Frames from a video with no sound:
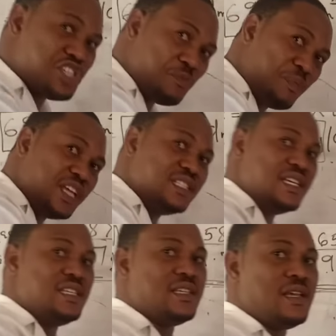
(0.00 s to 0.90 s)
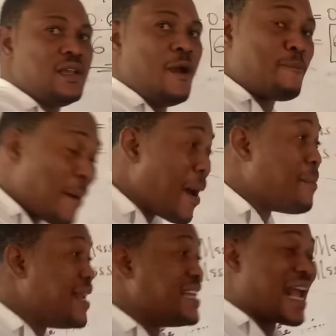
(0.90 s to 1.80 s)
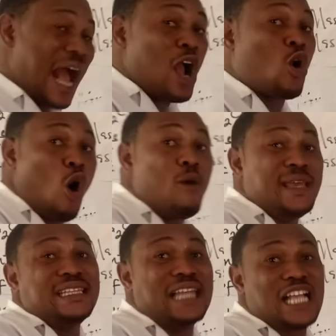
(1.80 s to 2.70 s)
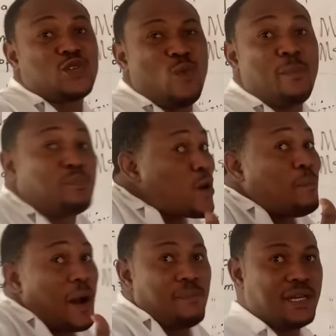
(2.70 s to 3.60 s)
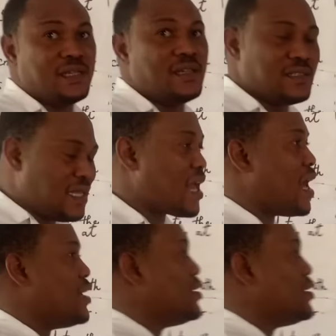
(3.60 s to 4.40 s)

to chip in this. Probably they can come in that way. Probably they can.